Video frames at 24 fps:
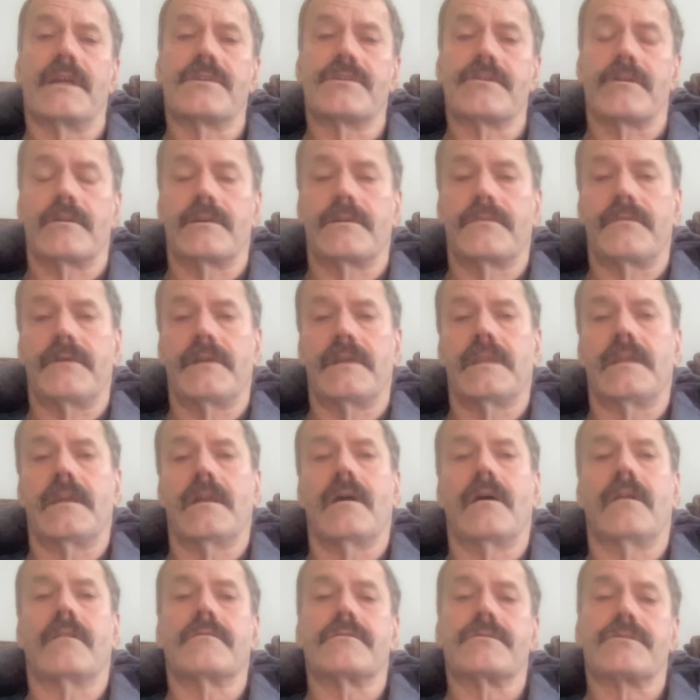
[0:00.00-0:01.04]
charge
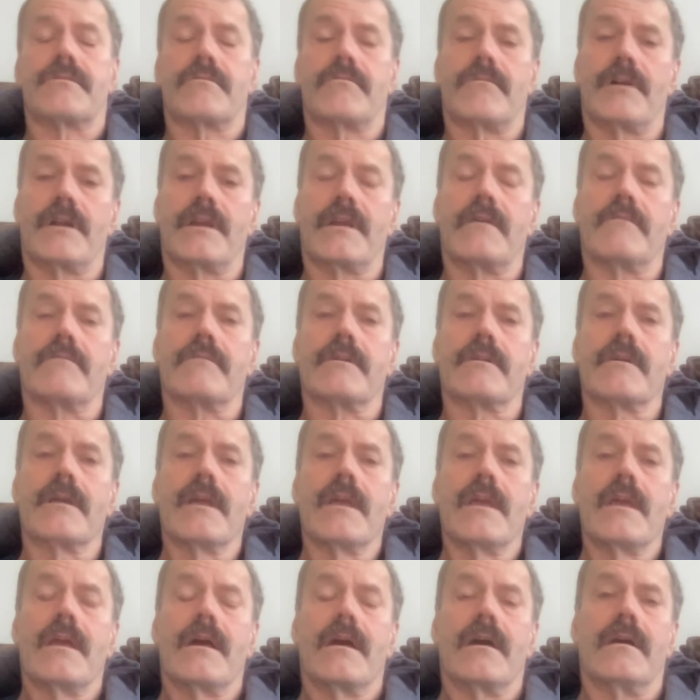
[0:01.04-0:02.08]
$50 or whatever.
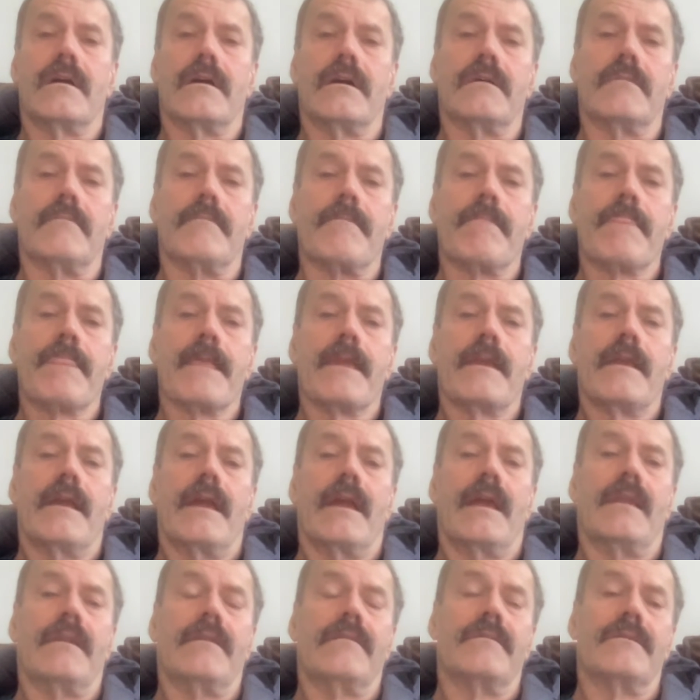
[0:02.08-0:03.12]

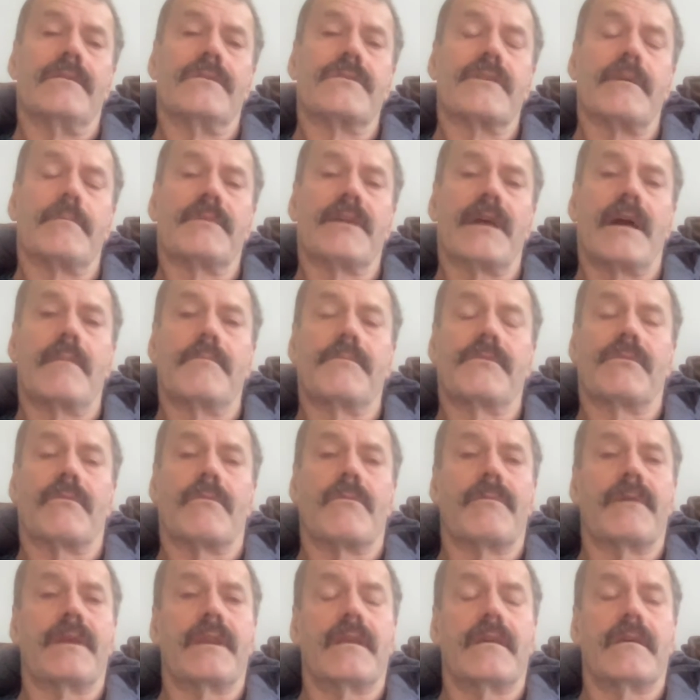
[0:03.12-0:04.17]
And sometimes
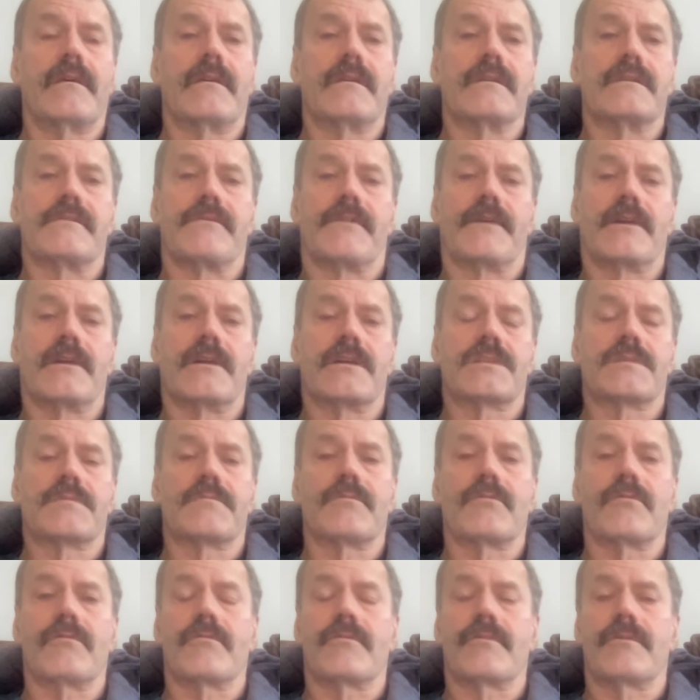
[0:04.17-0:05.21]
what we did is, if a
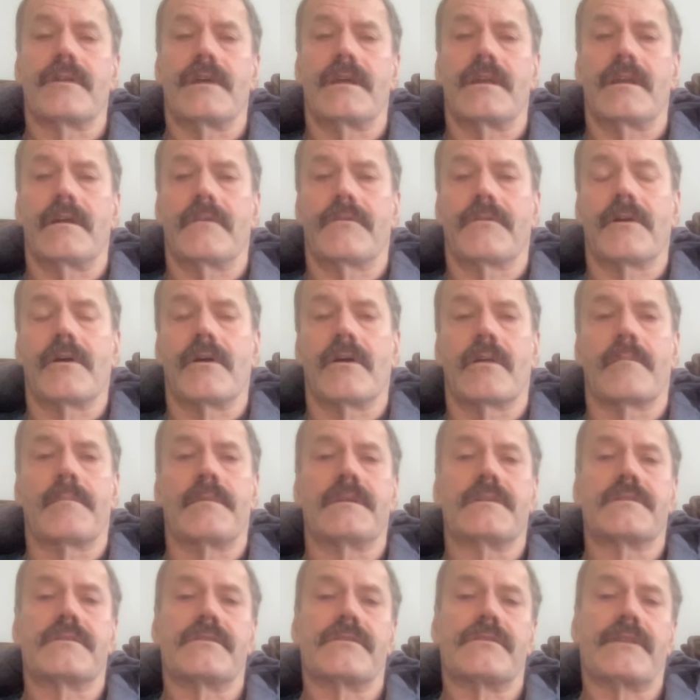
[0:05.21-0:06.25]
customer ordered enough
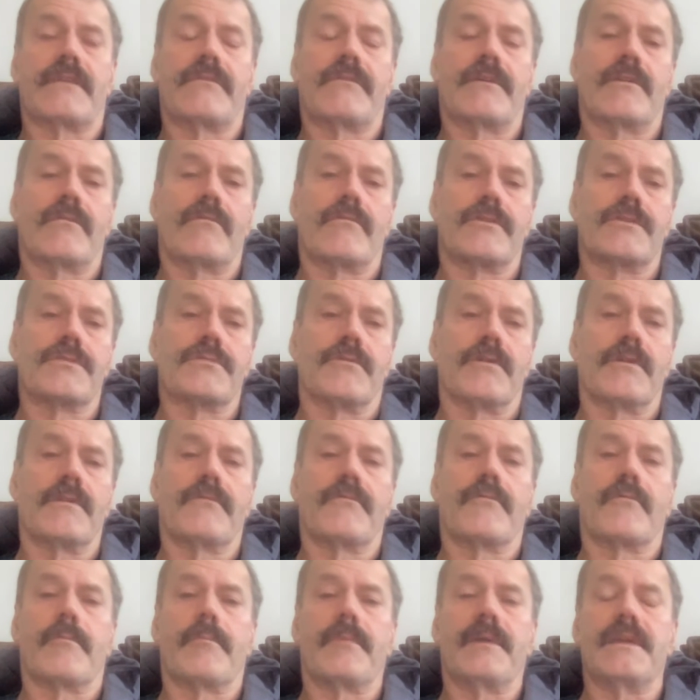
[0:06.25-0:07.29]
garments, to say they ordered
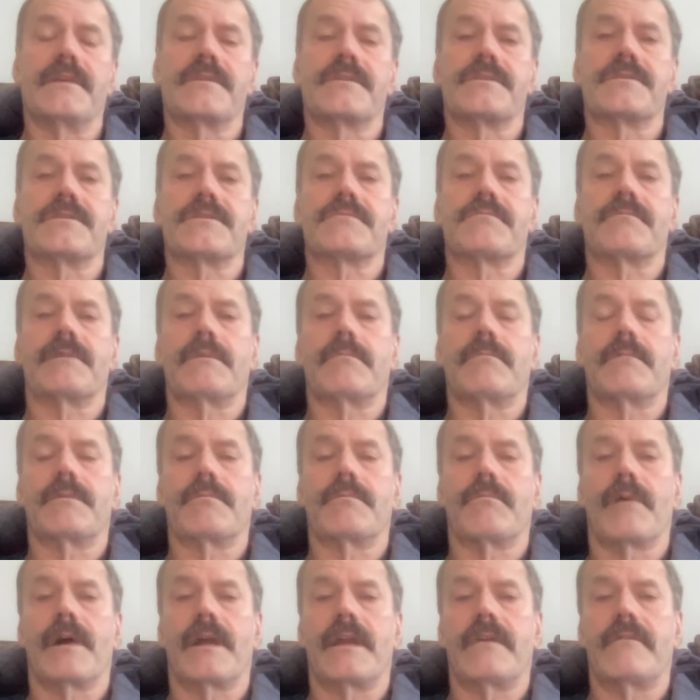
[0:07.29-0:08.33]
24 pieces, we
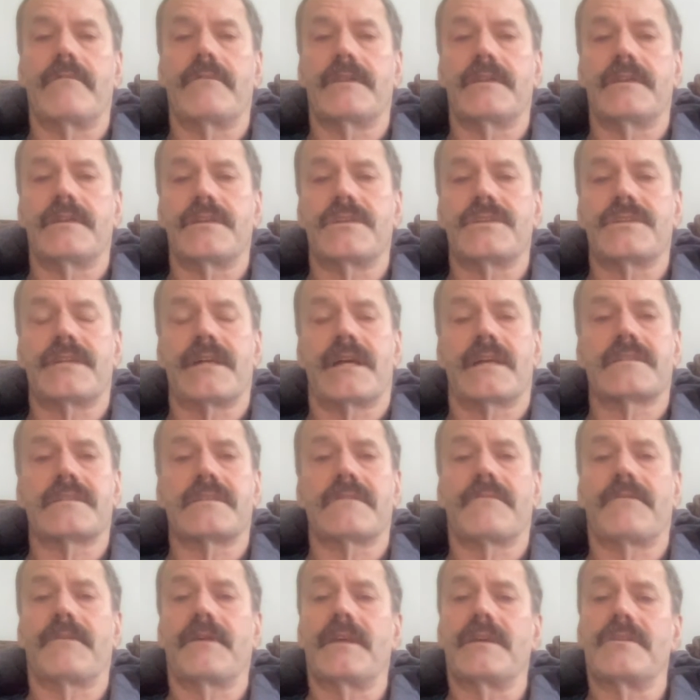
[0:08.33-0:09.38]
would waive the
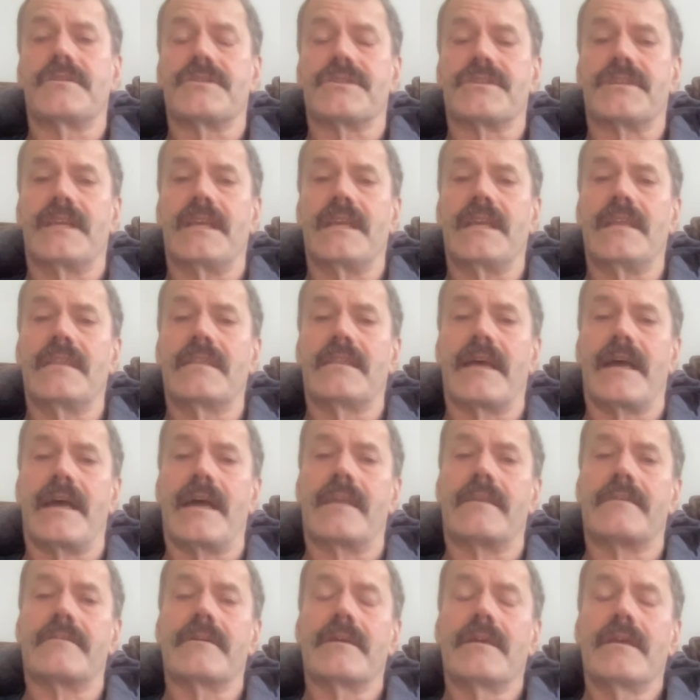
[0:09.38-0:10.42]
digitizing fee and just eat that.